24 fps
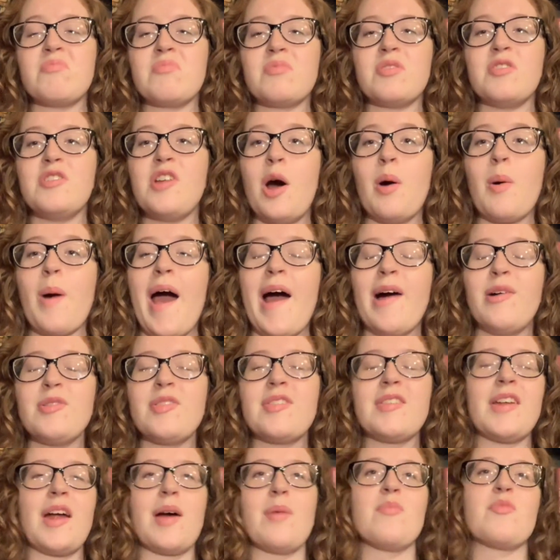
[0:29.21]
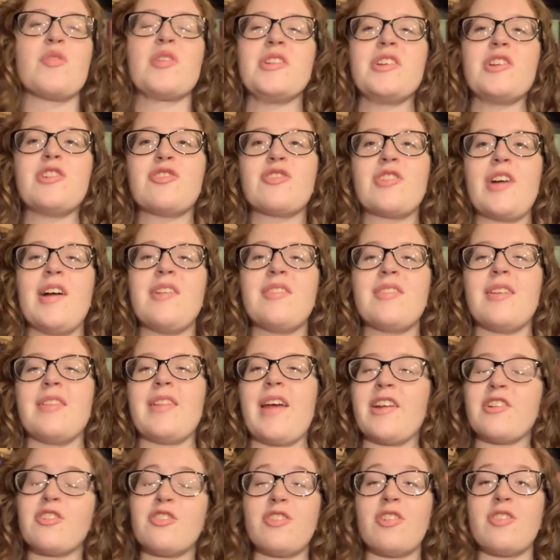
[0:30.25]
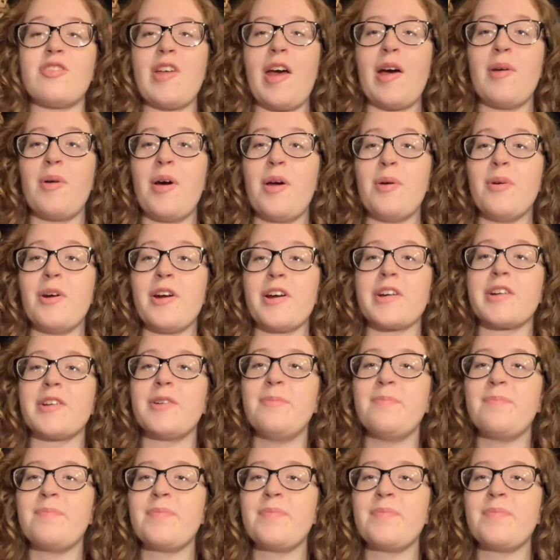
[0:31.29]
no outs and I'm really stressed, and that's just how I work.